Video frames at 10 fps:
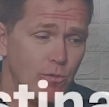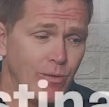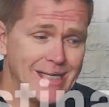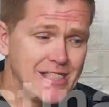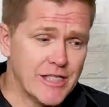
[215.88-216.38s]

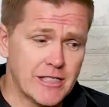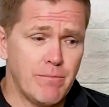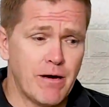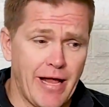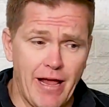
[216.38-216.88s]
where it's just
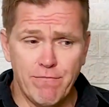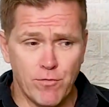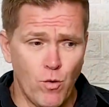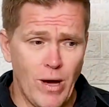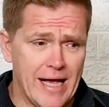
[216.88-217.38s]
about
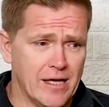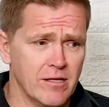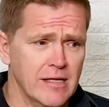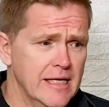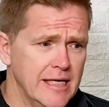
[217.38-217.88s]
heaven or hell,